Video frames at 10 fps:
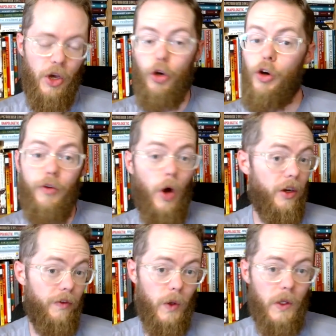have gone
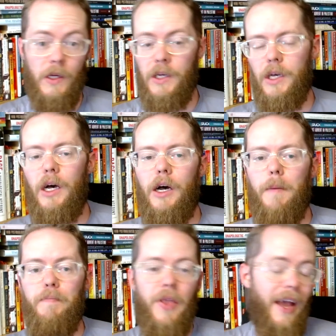differently.
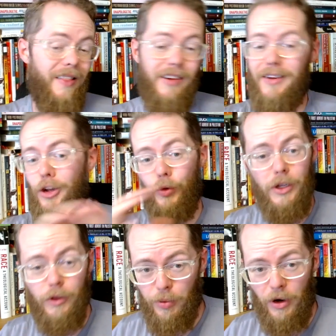And that's not a
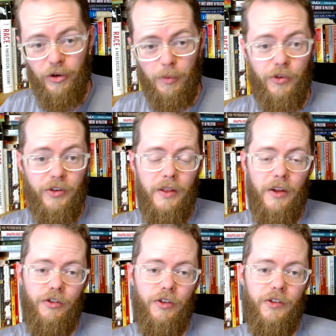critique of the project per se,
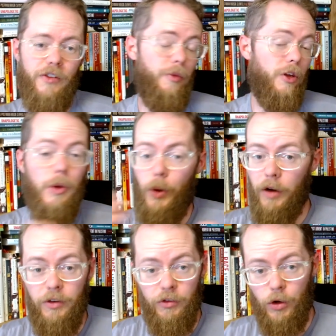that's just something to be aware
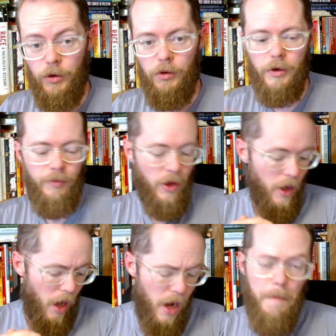of as you go into it.
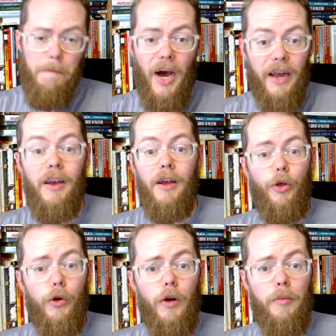But
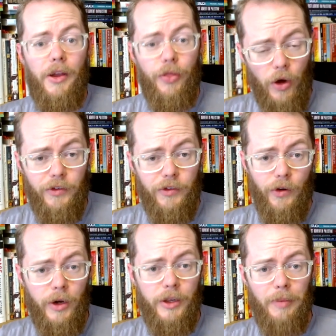those are my thoughts
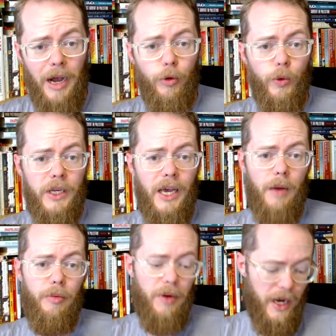on the Bible
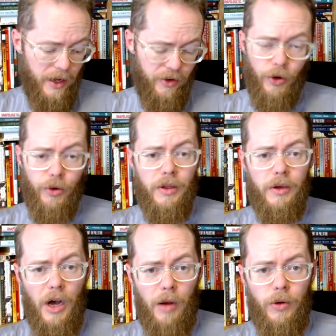Recap by Leigh
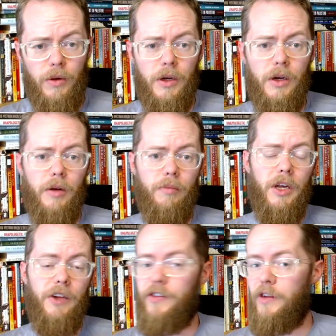Cobble.
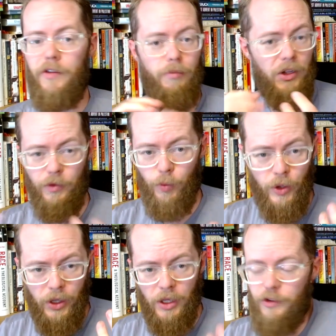It's
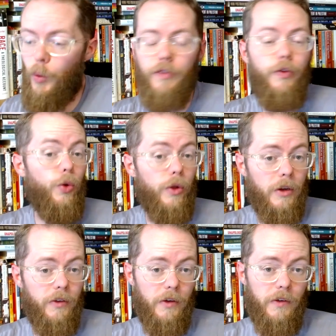a wonderful tool that
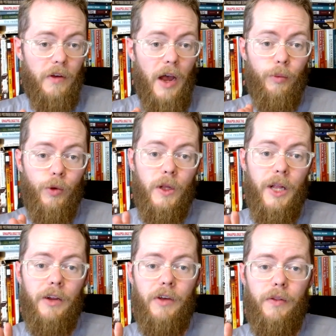exists. I'm really
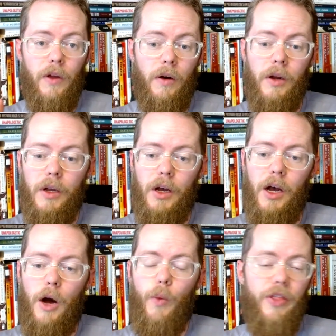glad it's out there
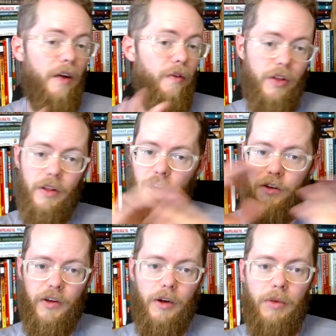with everything that I
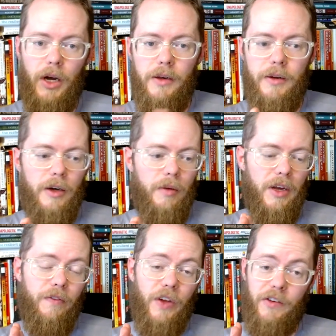just said in mind.
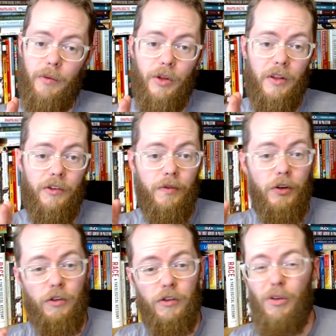If that's something that's of
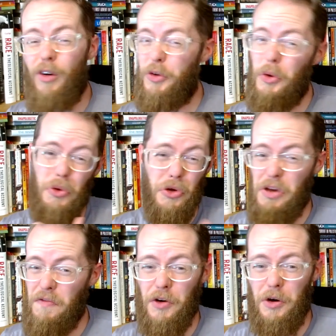interest to you, if you're
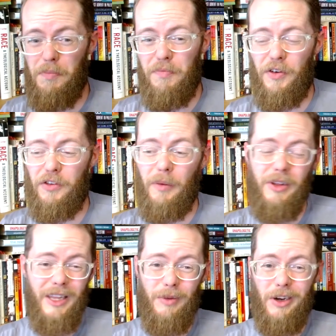looking for
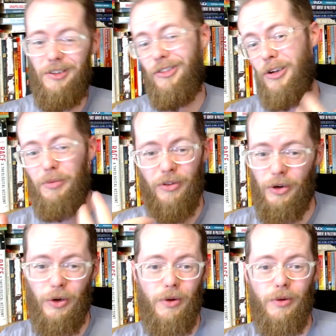something that might jumpstart
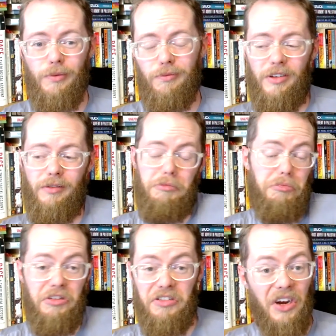your own
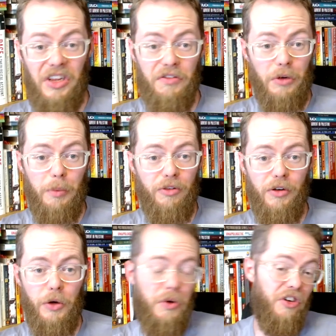study of Scripture,
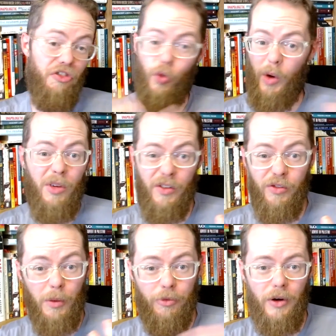your own enjoyment of
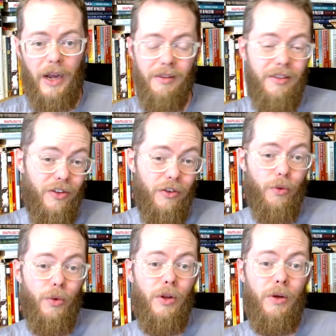Scripture, I think this is a
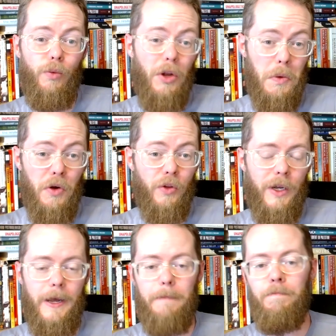really, really worth
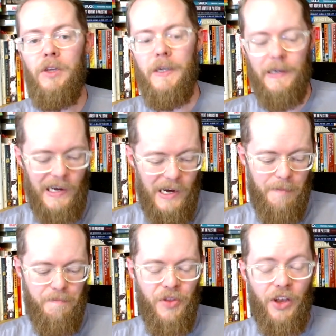looking at.
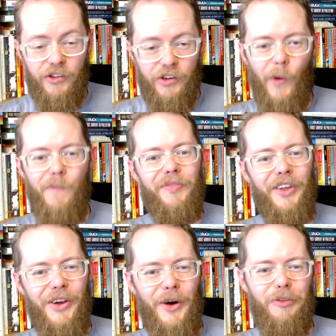So there
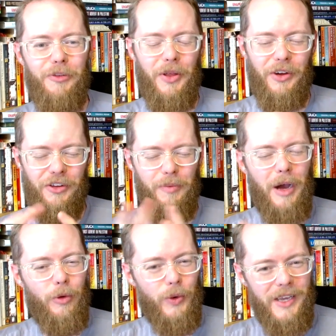you go. Those are my thoughts on the
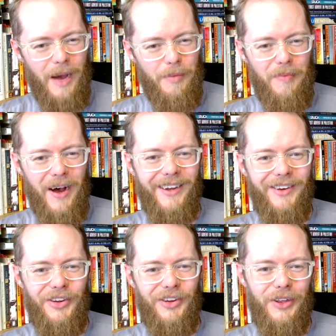Bible Recap by
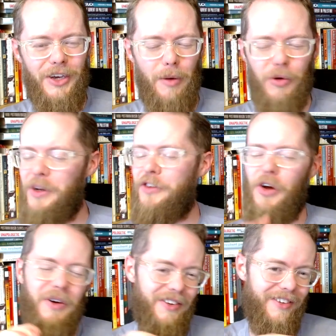Leigh Cobble. As
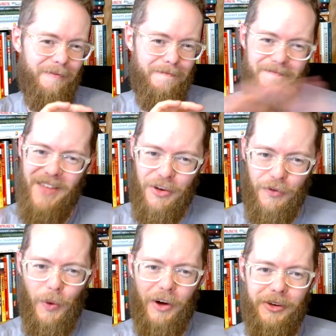always, thank you
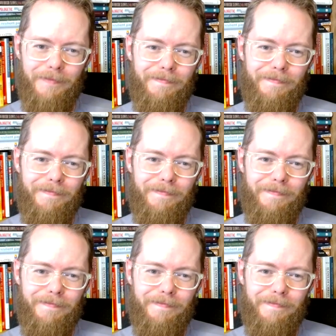for watching.